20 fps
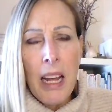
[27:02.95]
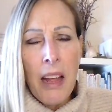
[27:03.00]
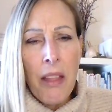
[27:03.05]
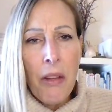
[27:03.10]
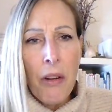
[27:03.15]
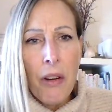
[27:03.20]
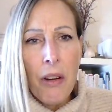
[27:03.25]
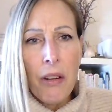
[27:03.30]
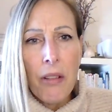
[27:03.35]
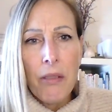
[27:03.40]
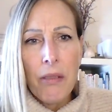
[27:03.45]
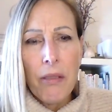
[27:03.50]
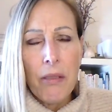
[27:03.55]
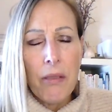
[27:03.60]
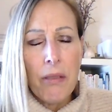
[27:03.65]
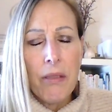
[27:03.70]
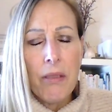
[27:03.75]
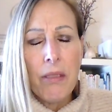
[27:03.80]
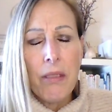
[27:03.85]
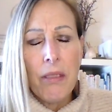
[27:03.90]
other
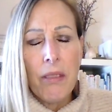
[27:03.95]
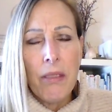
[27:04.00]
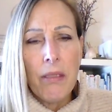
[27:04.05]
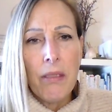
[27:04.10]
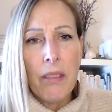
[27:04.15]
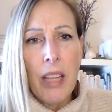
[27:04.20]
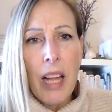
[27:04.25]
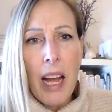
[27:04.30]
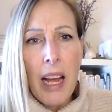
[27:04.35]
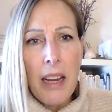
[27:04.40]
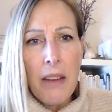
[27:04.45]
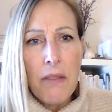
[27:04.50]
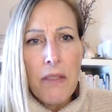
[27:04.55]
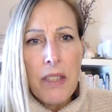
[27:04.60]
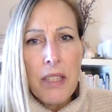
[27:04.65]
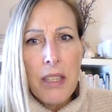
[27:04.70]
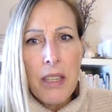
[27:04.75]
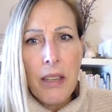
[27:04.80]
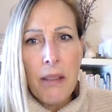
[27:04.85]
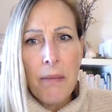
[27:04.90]

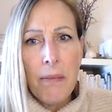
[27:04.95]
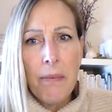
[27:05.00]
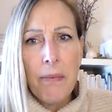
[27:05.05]
lives.